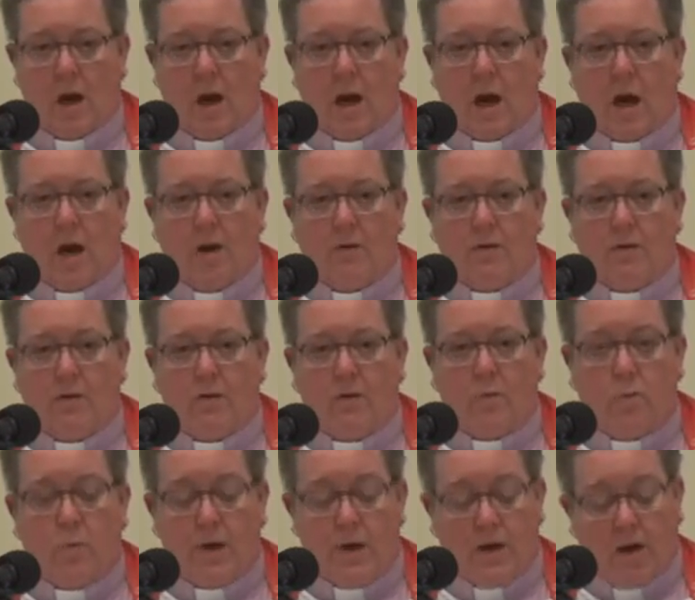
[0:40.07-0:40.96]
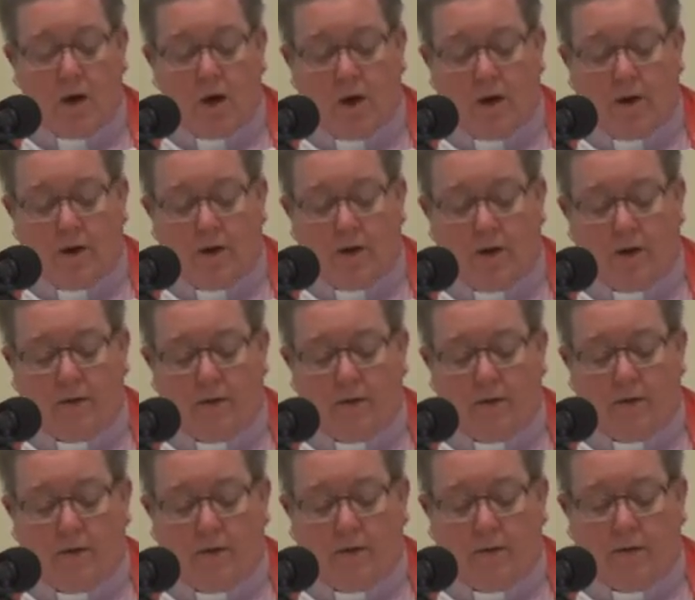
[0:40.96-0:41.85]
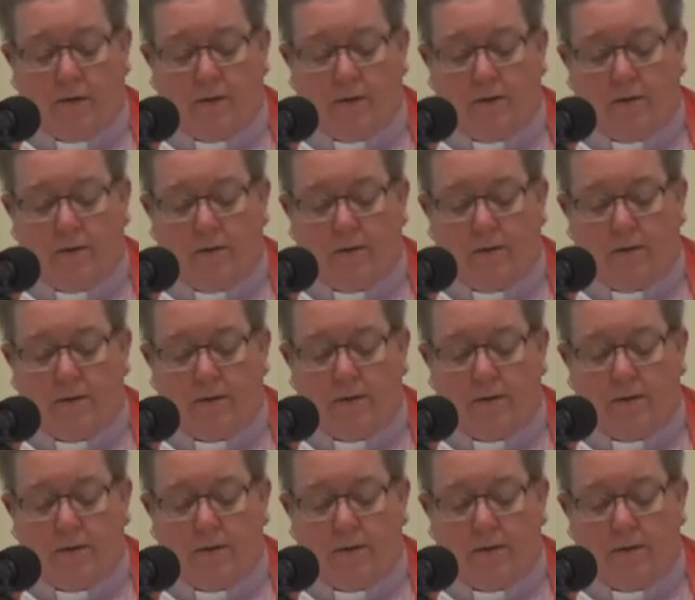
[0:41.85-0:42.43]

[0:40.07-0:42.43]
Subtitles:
How do we honor those